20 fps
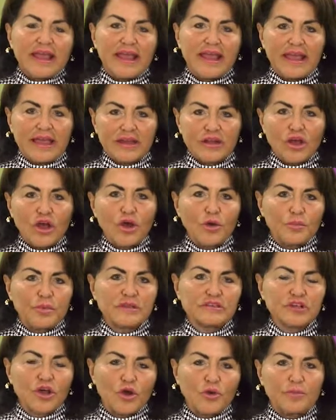and
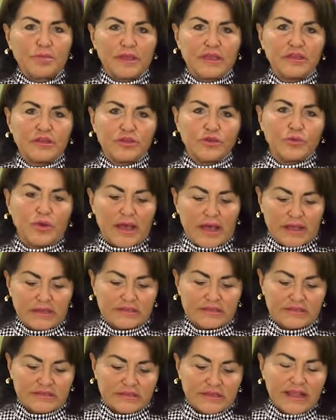Opus O P U
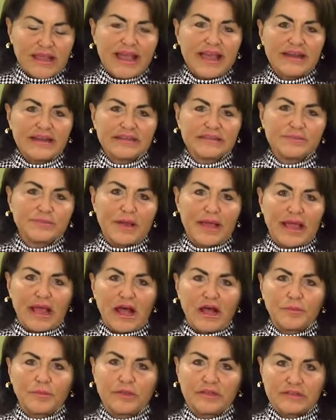S, and it's by
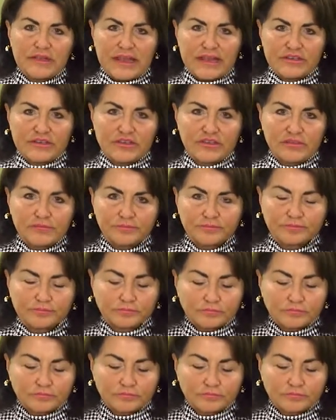Alma Laser.